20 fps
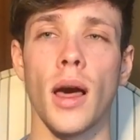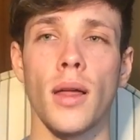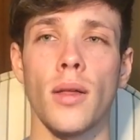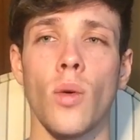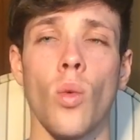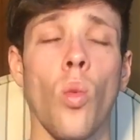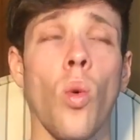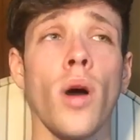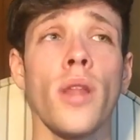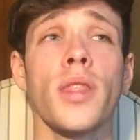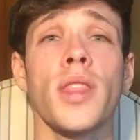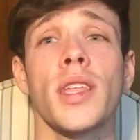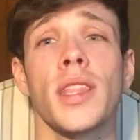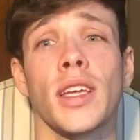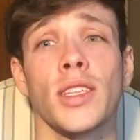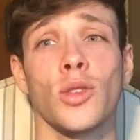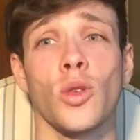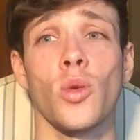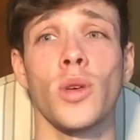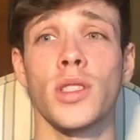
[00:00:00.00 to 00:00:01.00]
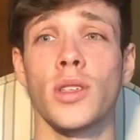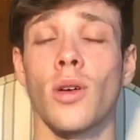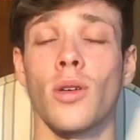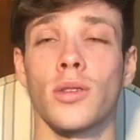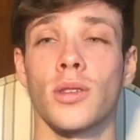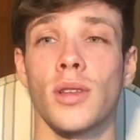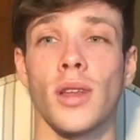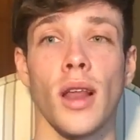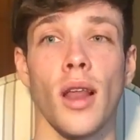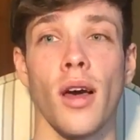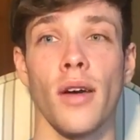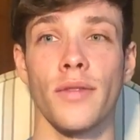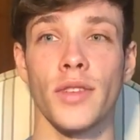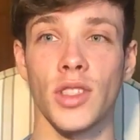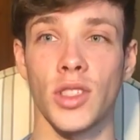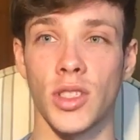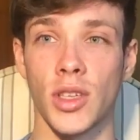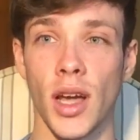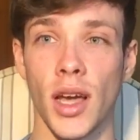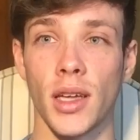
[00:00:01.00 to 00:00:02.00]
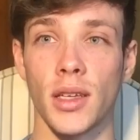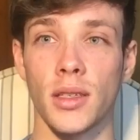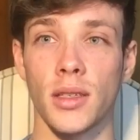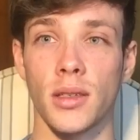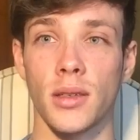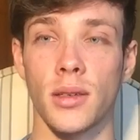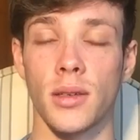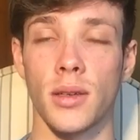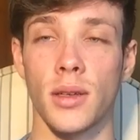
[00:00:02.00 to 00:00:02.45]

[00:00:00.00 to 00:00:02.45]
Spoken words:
One thing that's always constant in life is change.